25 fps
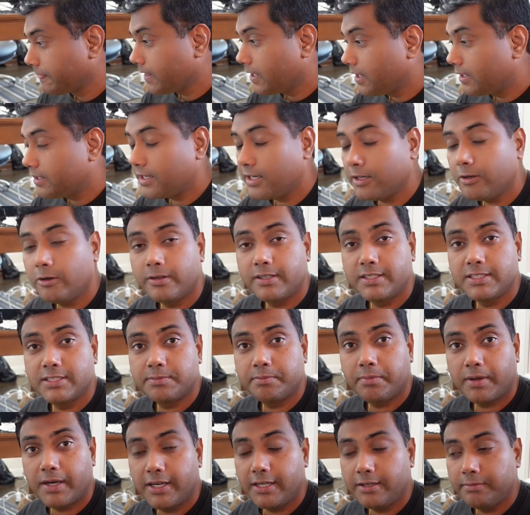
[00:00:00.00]
And I got
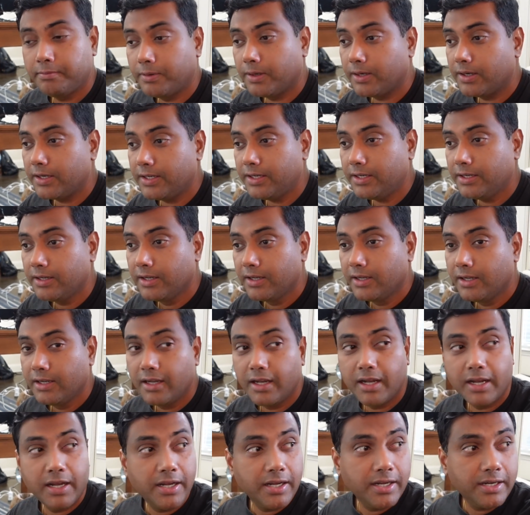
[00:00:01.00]
inspired by it,
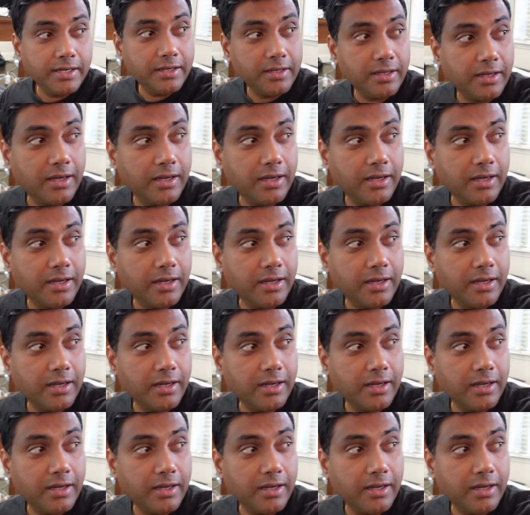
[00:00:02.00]
and